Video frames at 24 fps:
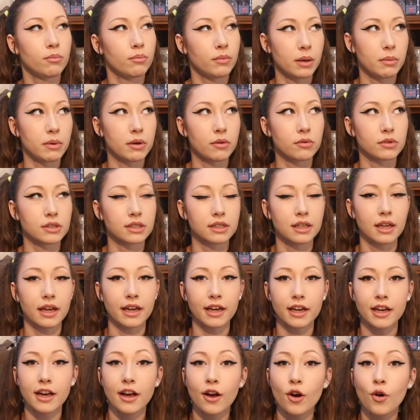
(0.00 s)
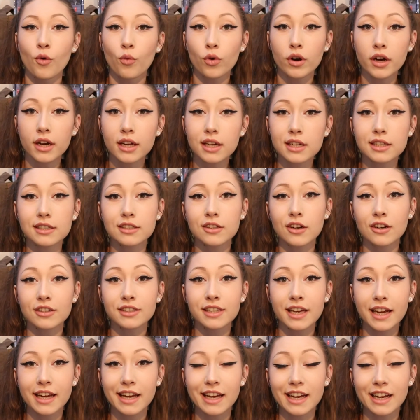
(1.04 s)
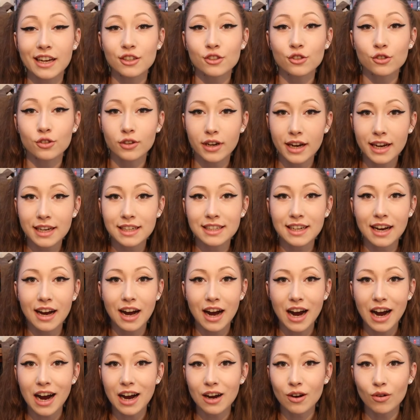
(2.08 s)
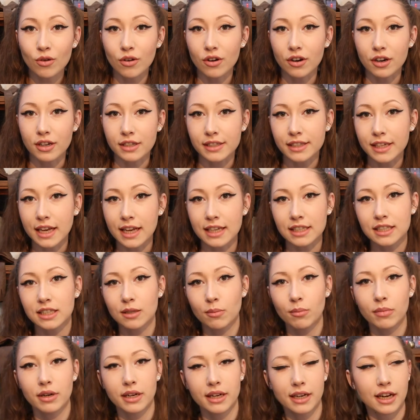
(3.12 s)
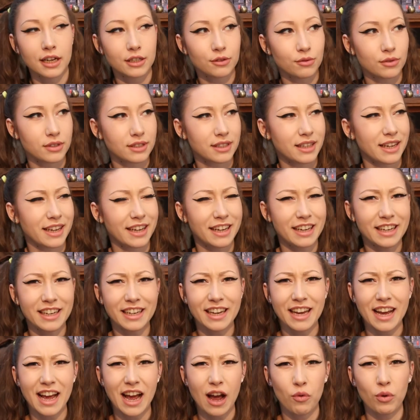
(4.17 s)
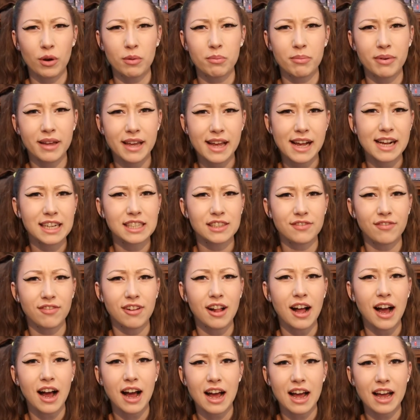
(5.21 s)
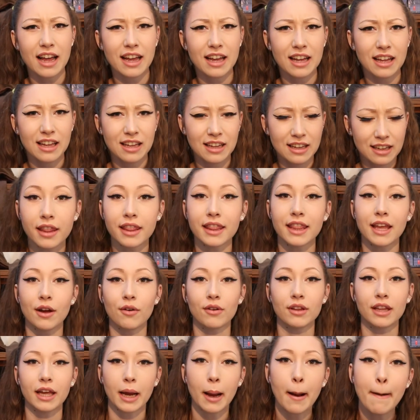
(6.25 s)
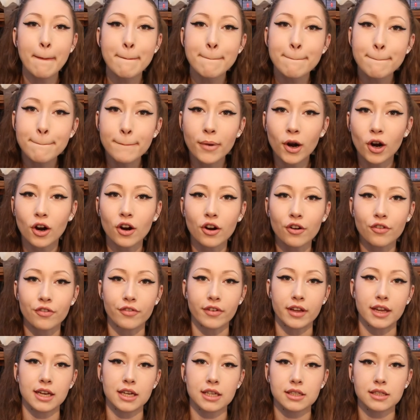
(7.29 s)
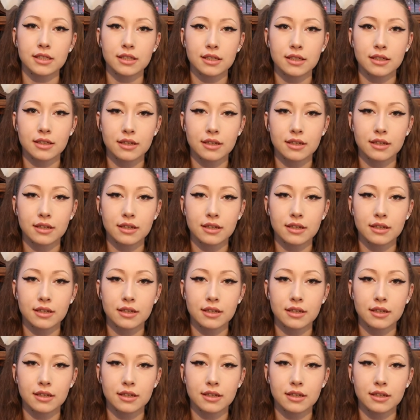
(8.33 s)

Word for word: Maybe it was like, we're gonna start taking a train to Hogwarts. And somebody else was like, yeah, when pigs fly. They were like, perfect.